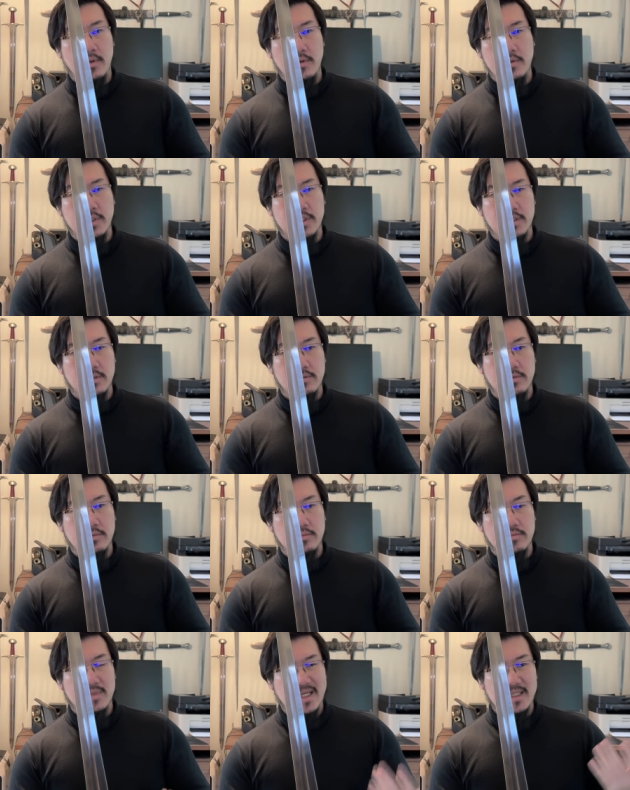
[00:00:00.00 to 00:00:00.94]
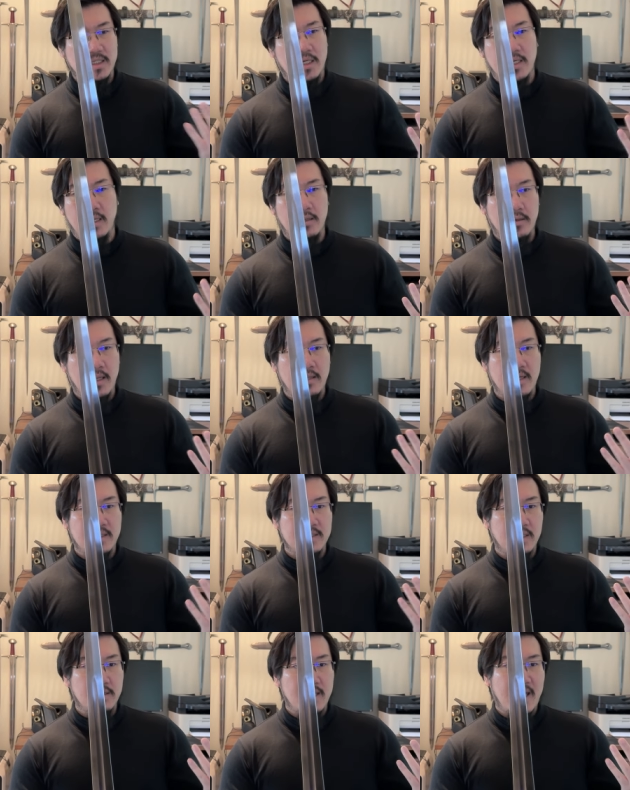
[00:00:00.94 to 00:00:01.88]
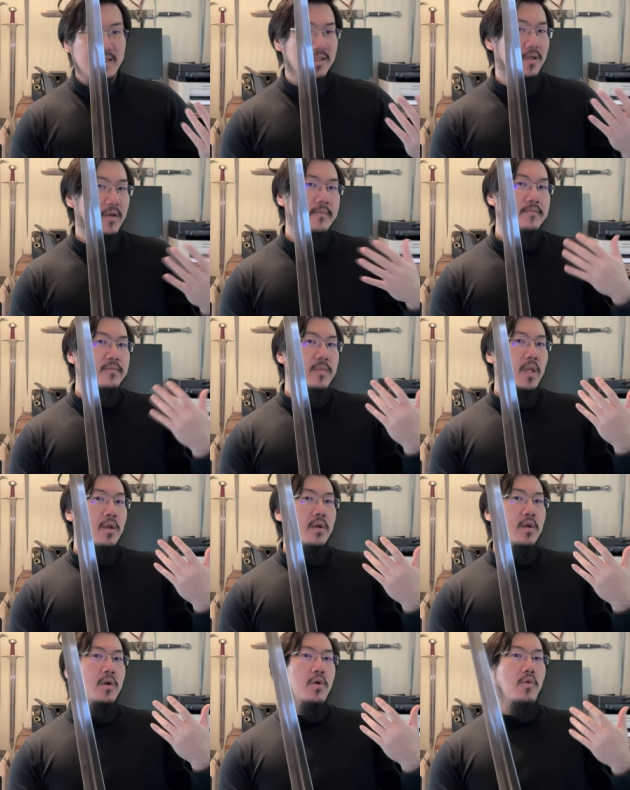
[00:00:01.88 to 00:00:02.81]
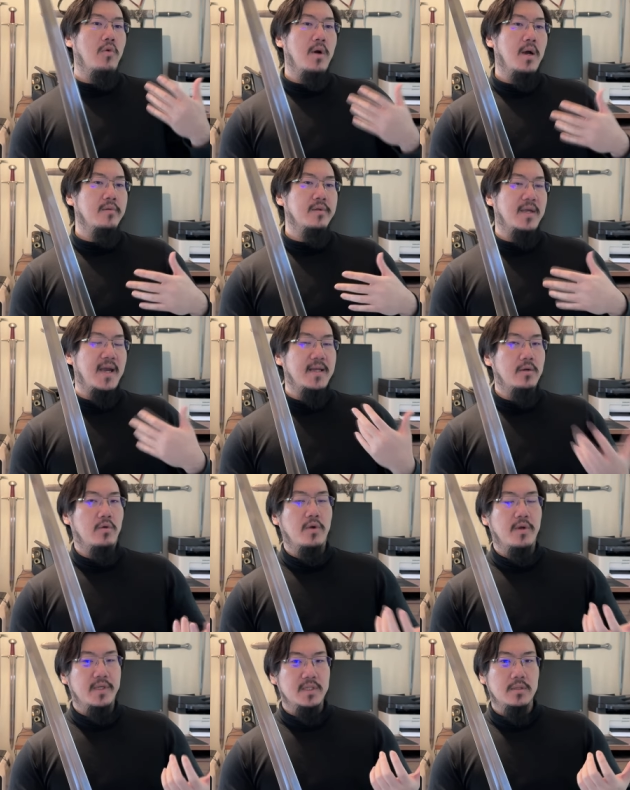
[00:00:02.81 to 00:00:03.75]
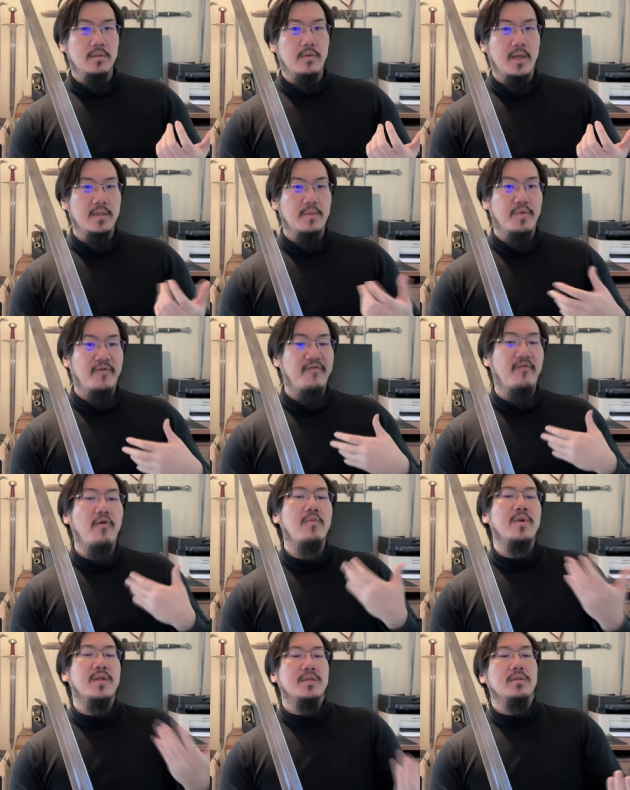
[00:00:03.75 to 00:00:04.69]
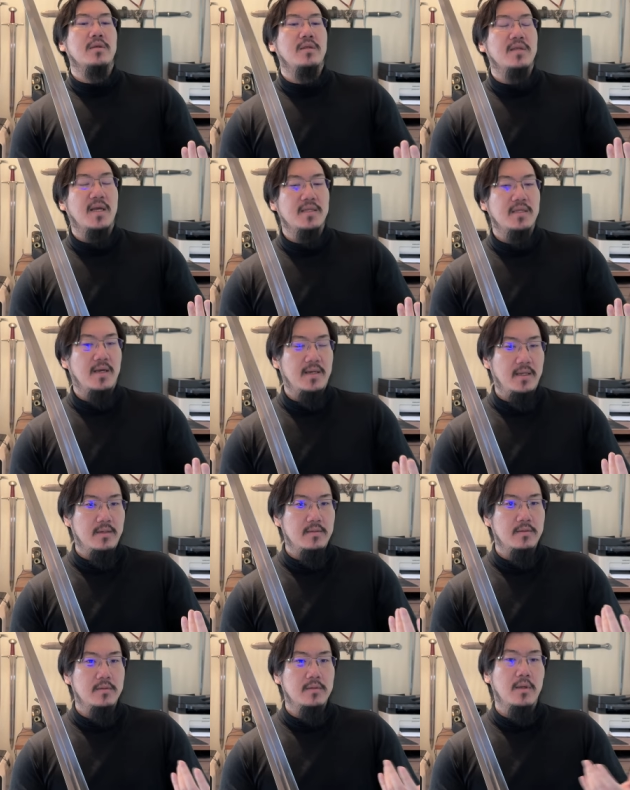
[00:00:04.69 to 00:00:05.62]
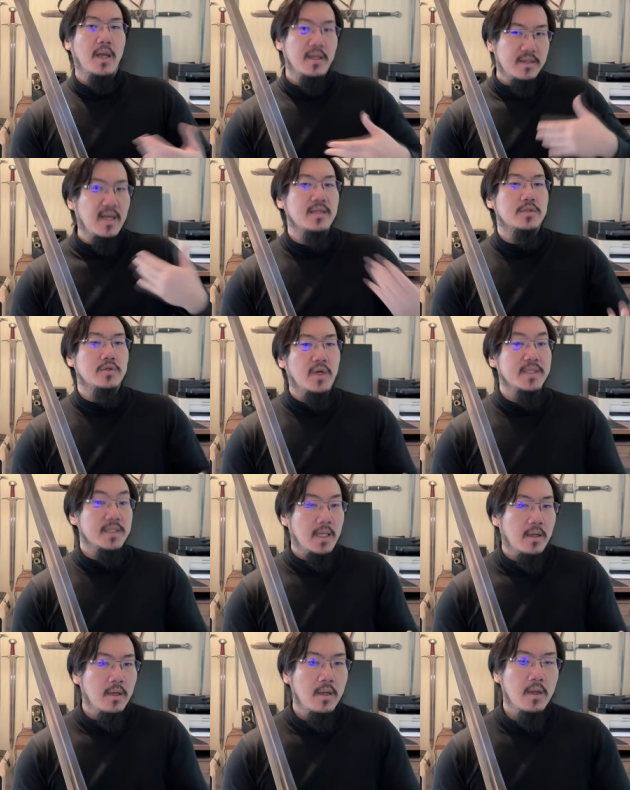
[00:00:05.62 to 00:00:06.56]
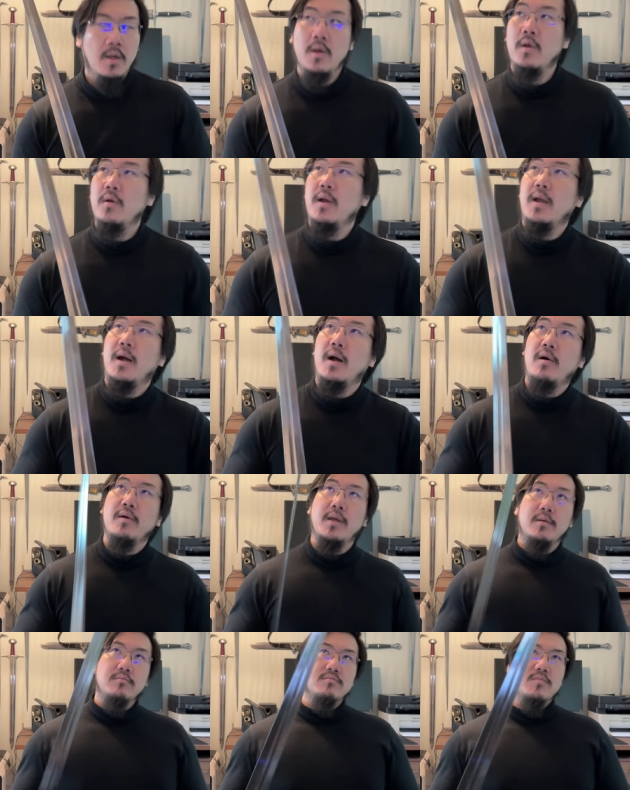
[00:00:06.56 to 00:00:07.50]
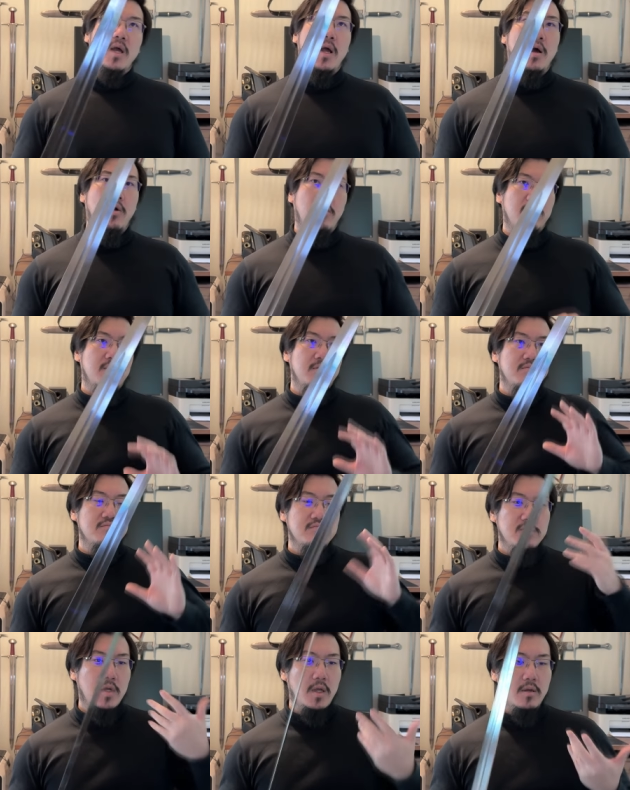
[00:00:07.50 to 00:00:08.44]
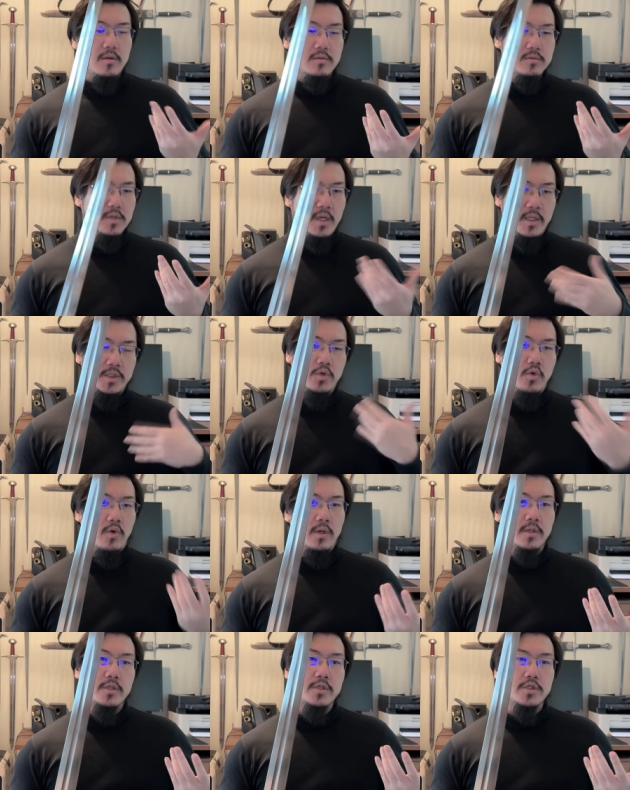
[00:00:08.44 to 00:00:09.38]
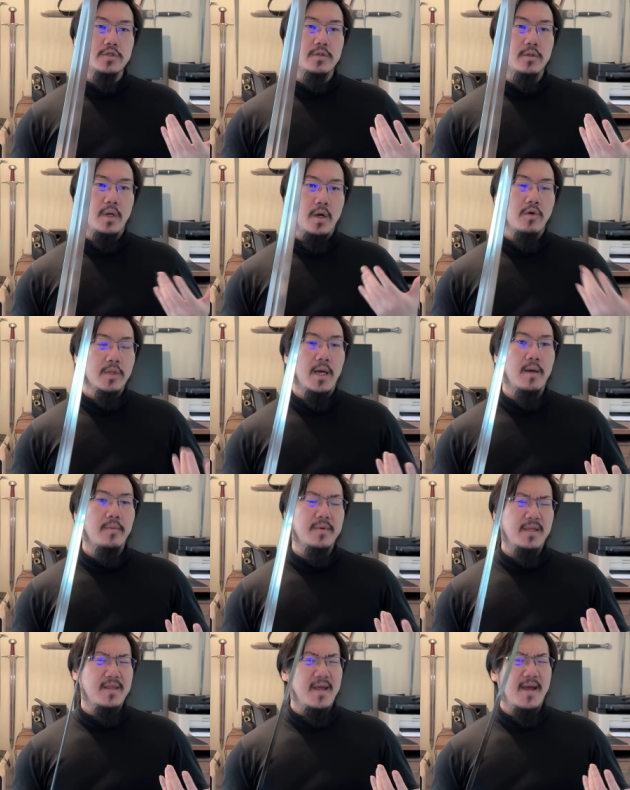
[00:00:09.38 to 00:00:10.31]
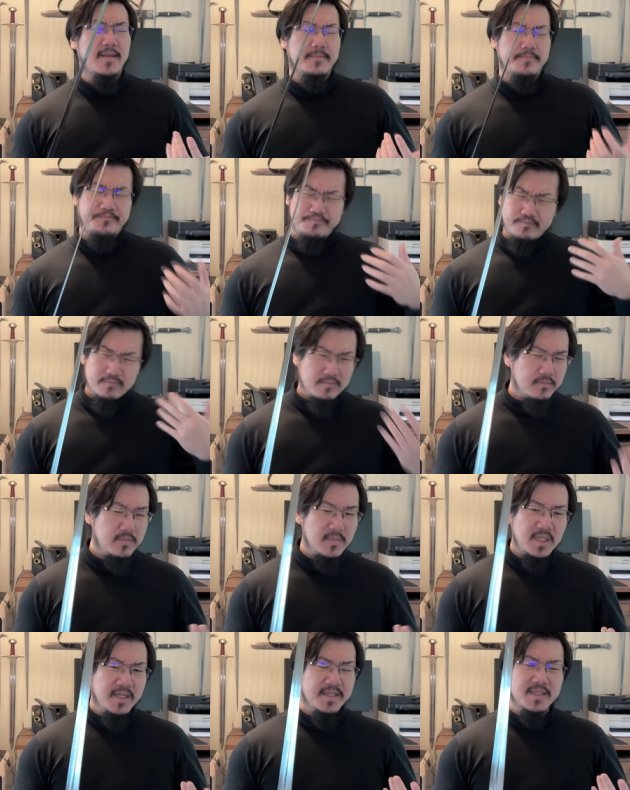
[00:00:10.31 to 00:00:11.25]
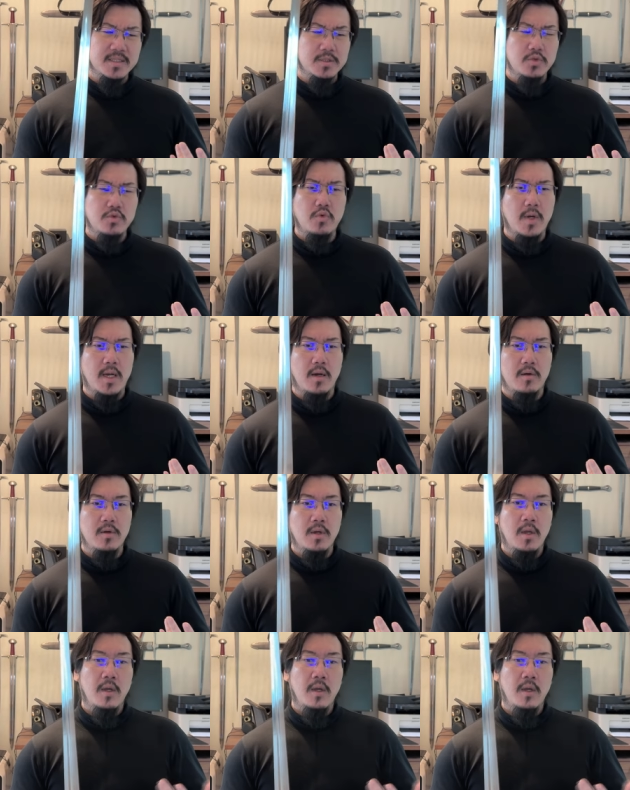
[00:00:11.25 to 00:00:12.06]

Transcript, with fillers: with test cutting. And I think that's one of the categories, right? The performance in test cutting and test thrusting, how, how a sword should hold up in that. It doesn't do well.